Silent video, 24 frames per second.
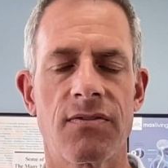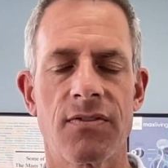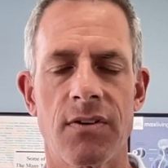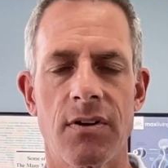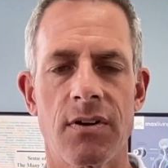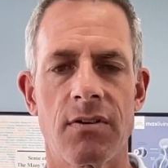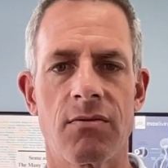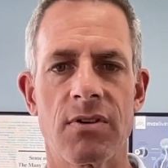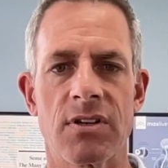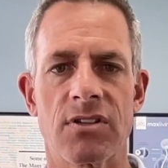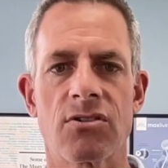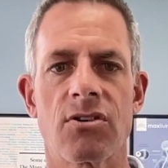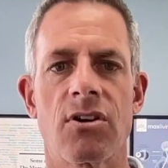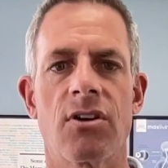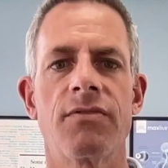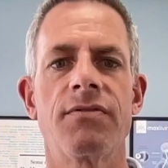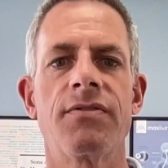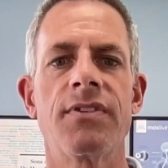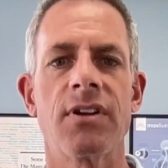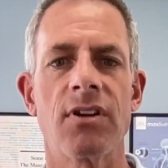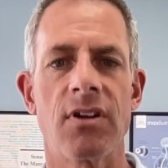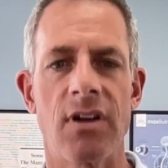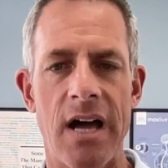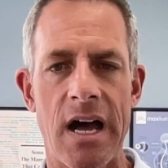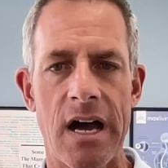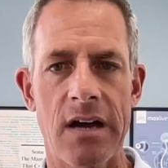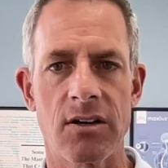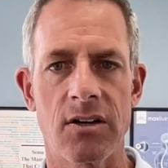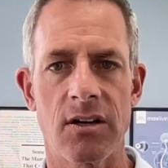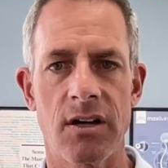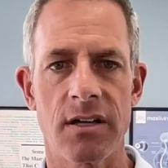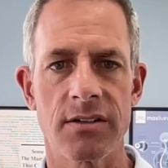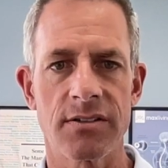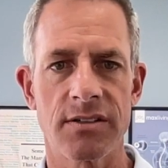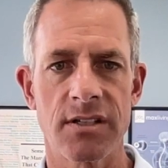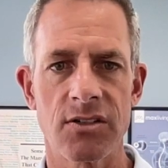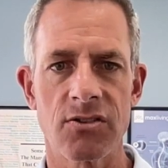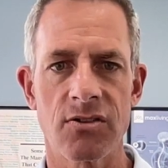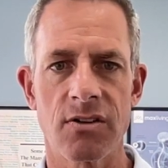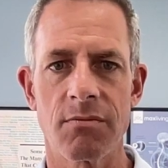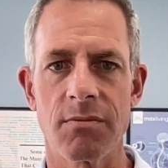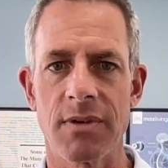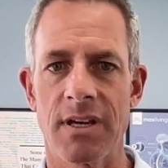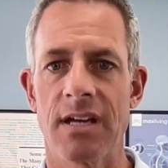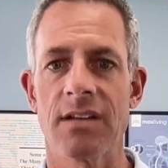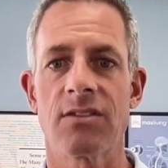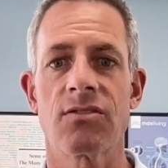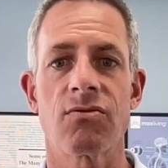for what's called fetal alcohol
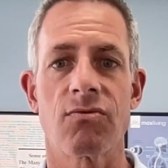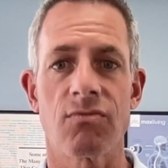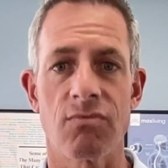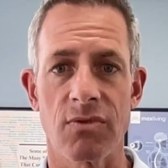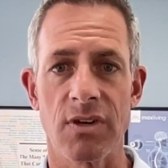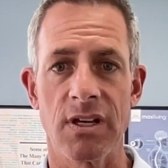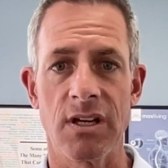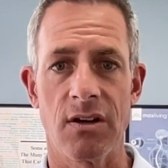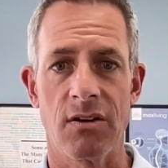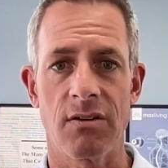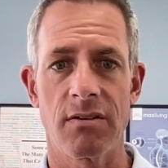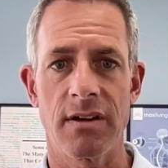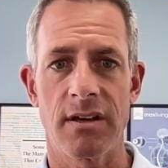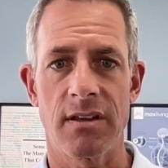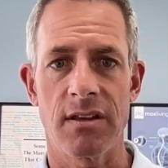syndrome, it's real.